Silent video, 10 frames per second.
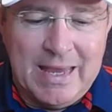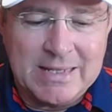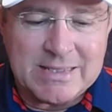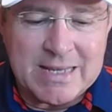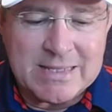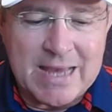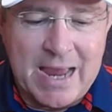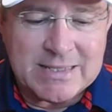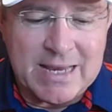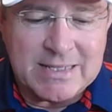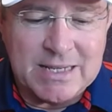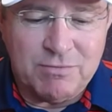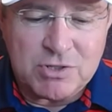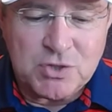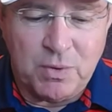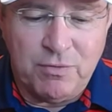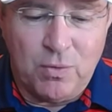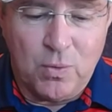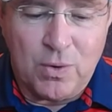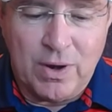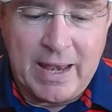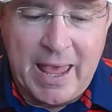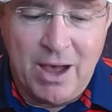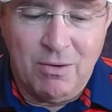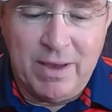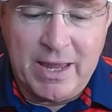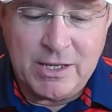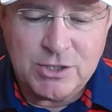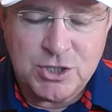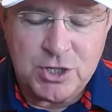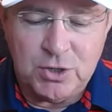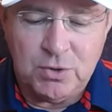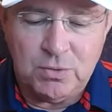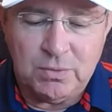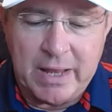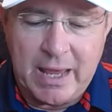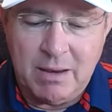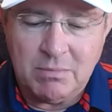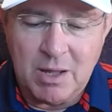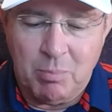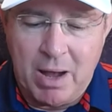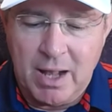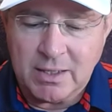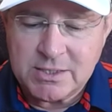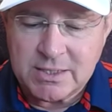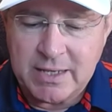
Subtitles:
It says, Acts 18, verse 24, "Now a Jew named Apollos,